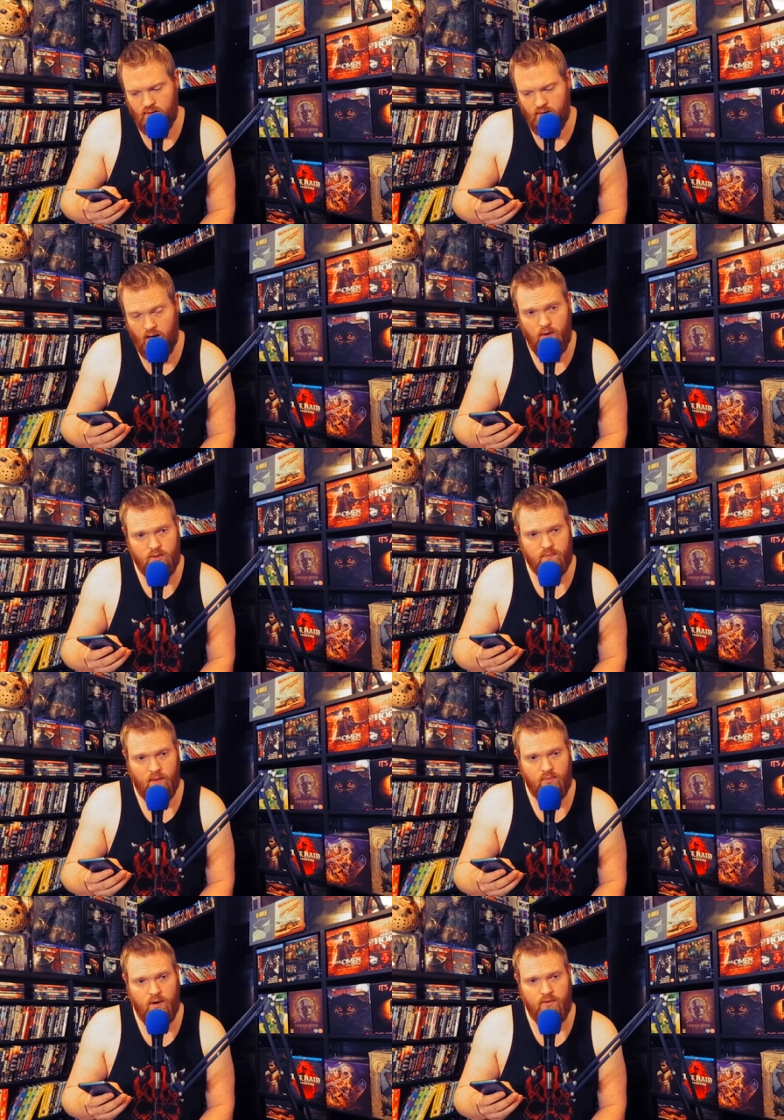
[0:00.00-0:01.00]
Oh, it's my
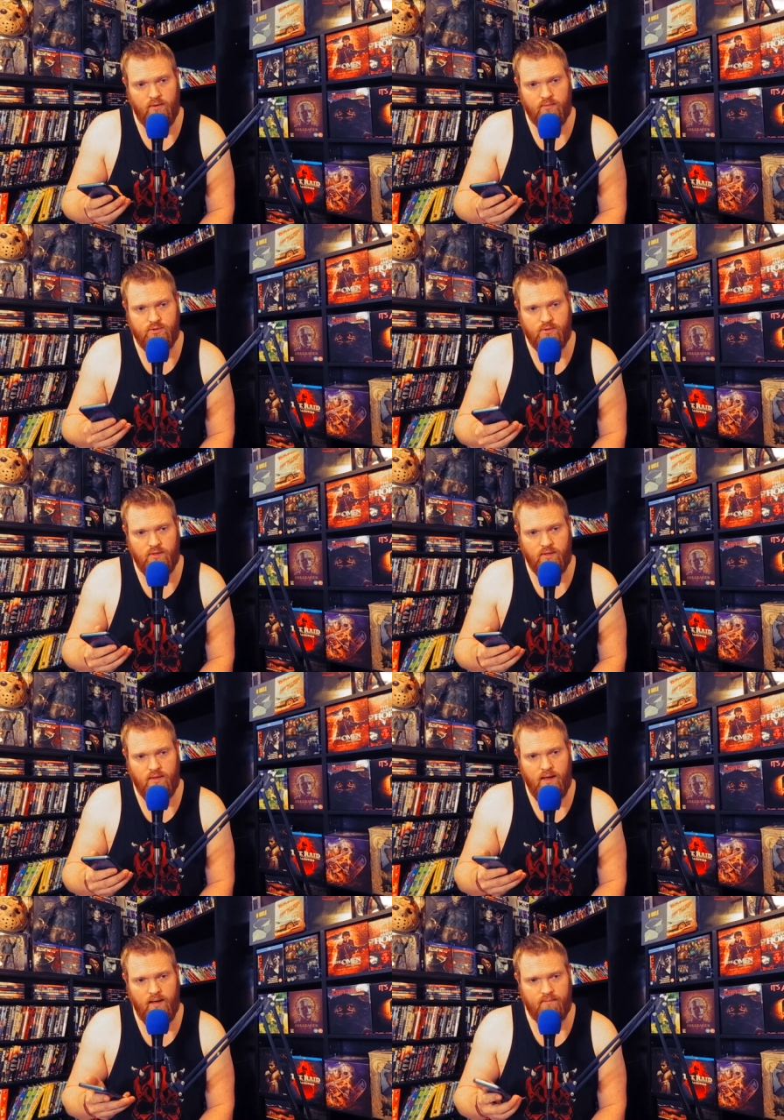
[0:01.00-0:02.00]
brother. Would you look at
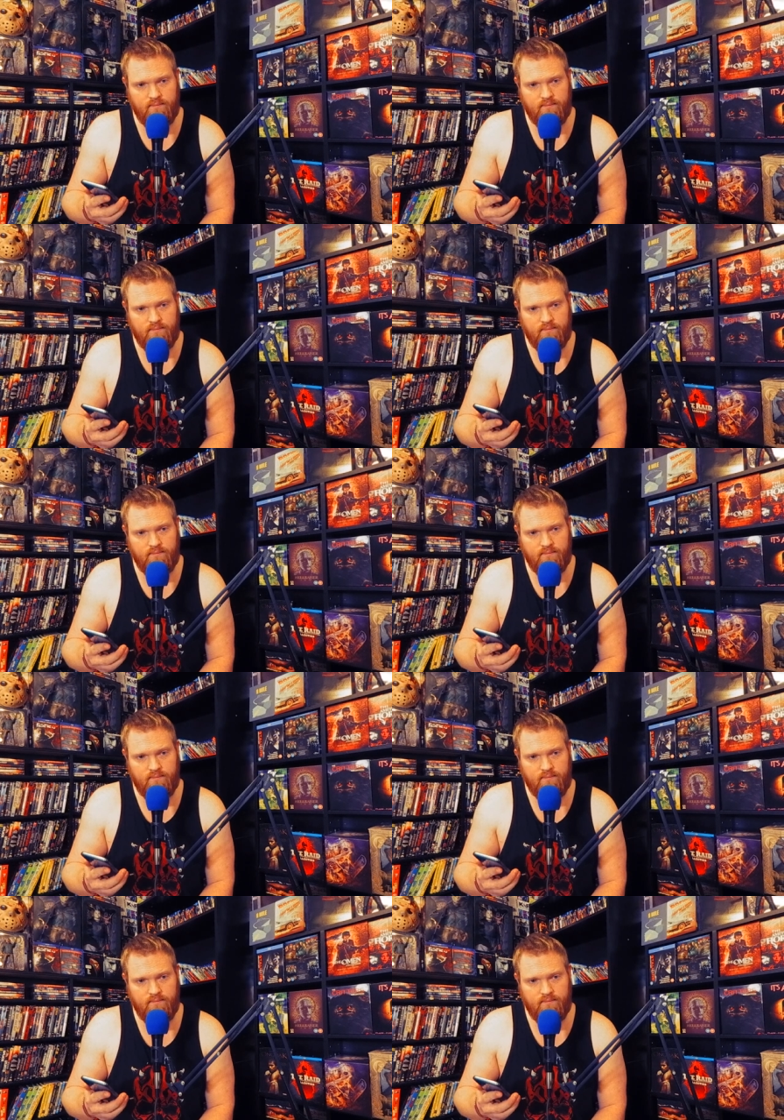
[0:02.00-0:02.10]
that?